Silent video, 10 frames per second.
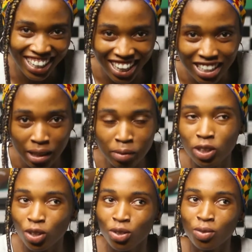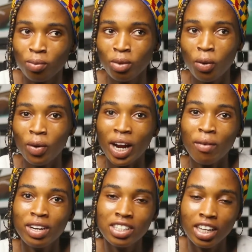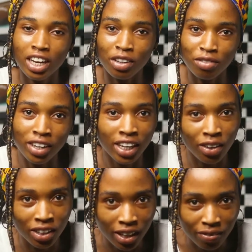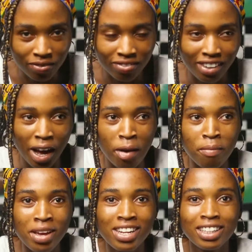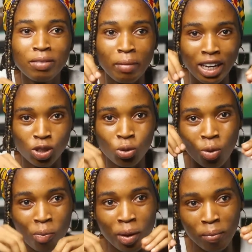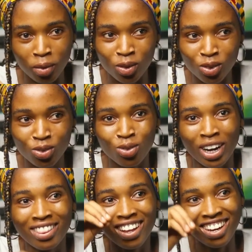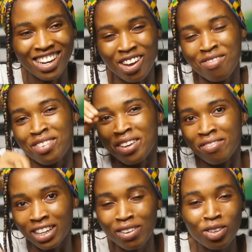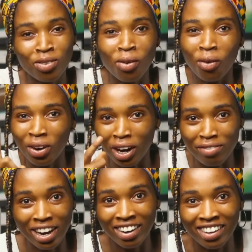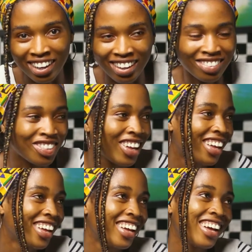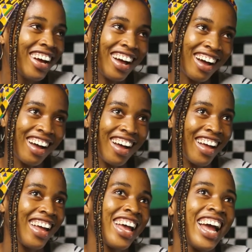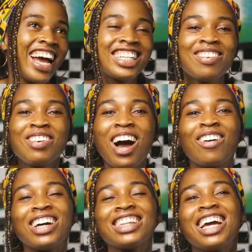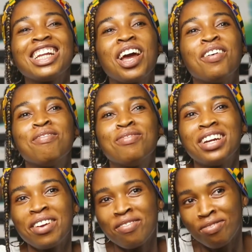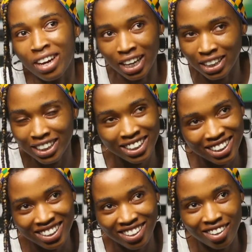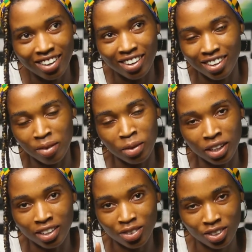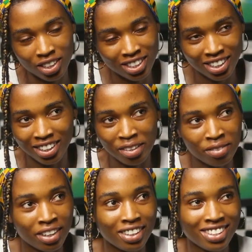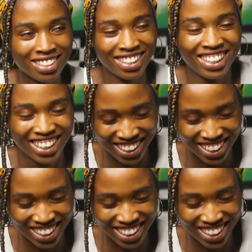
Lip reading: Guys, let me tell you, when I reached third and final year, I made it my sole purpose to attend every event. It's not for Corona, final year. I said I will attend every event. Christian events.